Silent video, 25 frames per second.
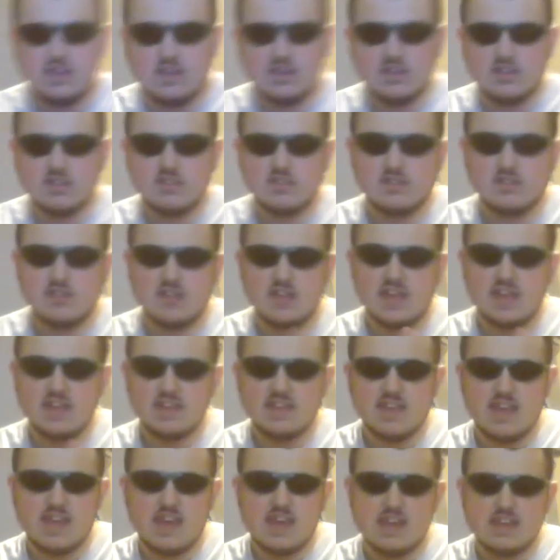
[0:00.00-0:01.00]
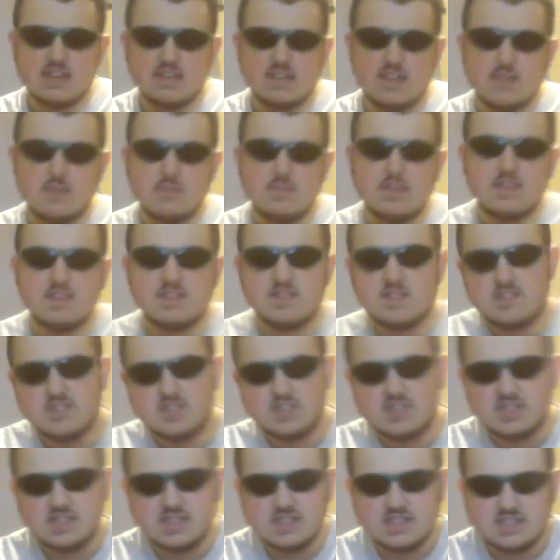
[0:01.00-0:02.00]
Your uncle hates gays, that means
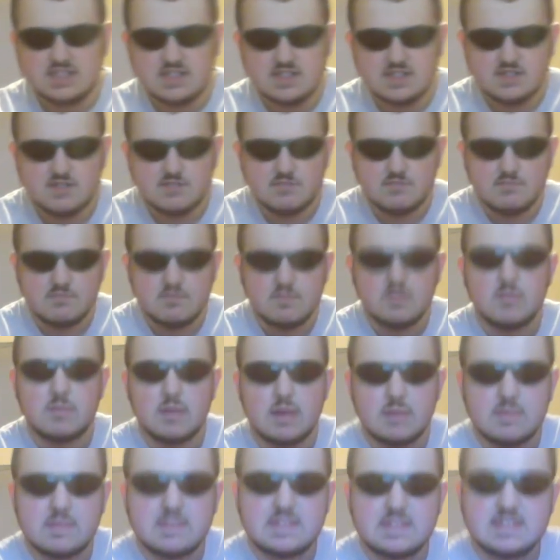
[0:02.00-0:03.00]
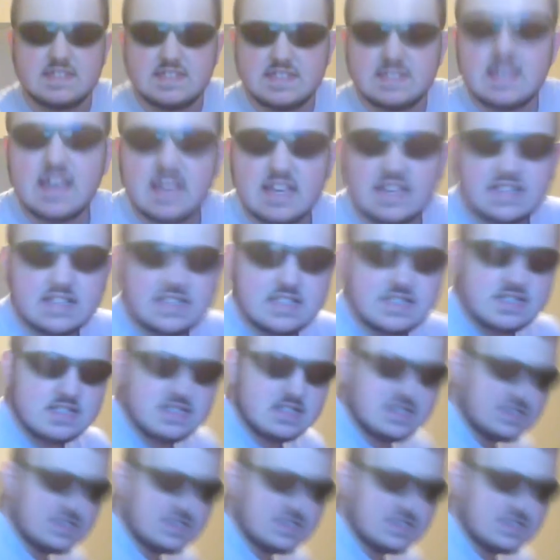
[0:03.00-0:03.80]
you should too? You make me sick.